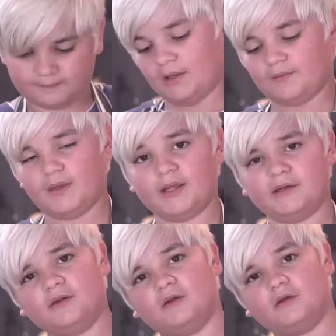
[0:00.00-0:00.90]
And
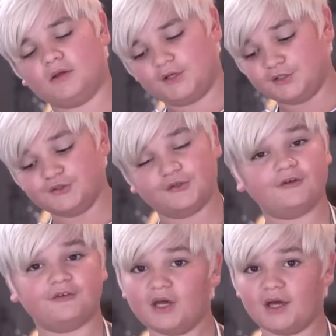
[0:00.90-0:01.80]
then
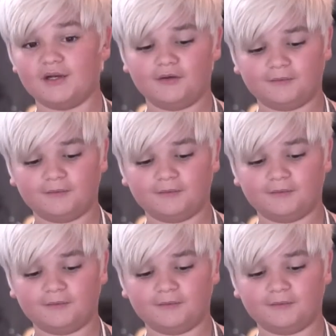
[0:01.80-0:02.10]
you're done.